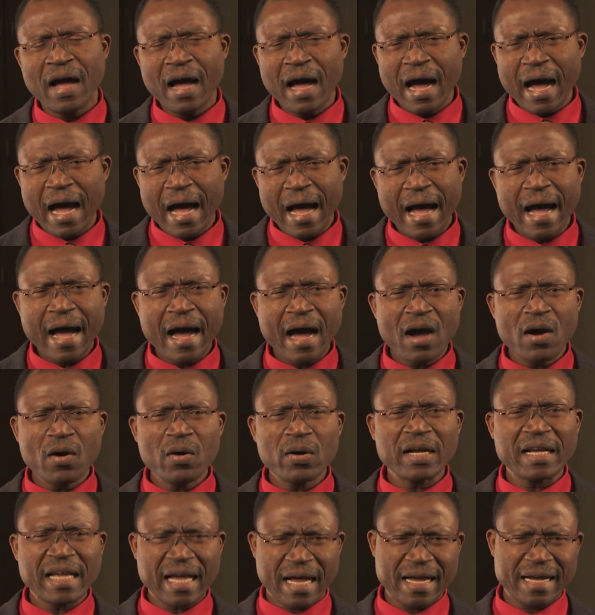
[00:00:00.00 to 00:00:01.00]
how
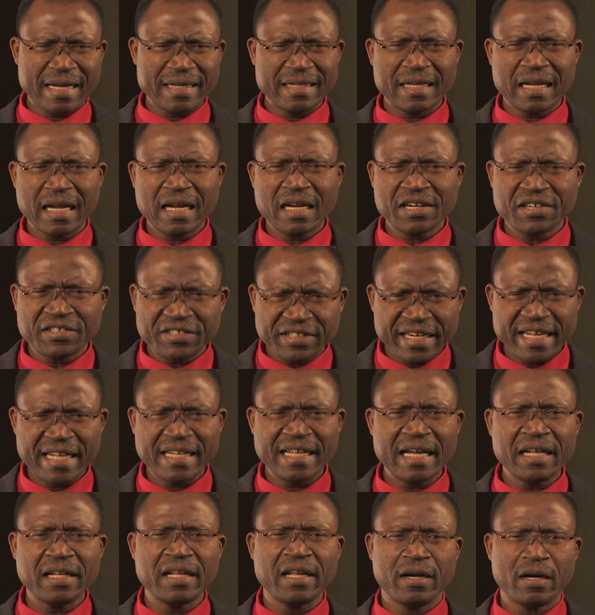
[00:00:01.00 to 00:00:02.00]
God
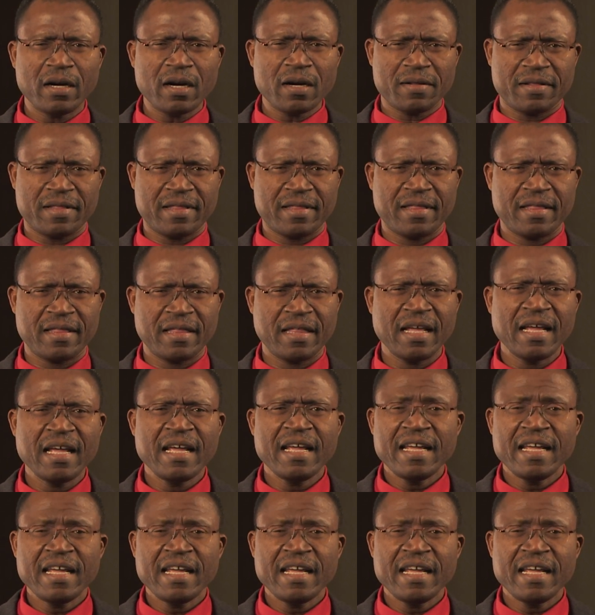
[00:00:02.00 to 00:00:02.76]
created the earth